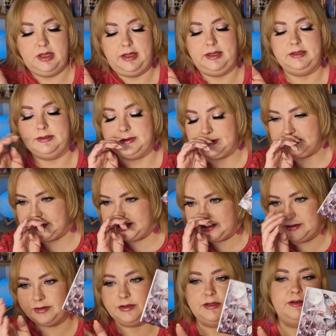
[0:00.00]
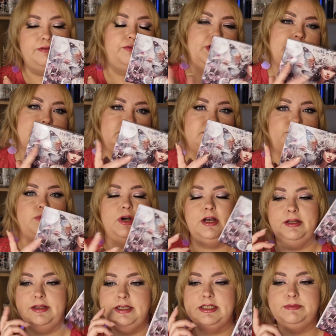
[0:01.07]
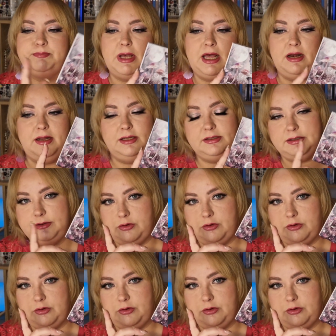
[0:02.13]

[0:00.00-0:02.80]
And the reason why this palette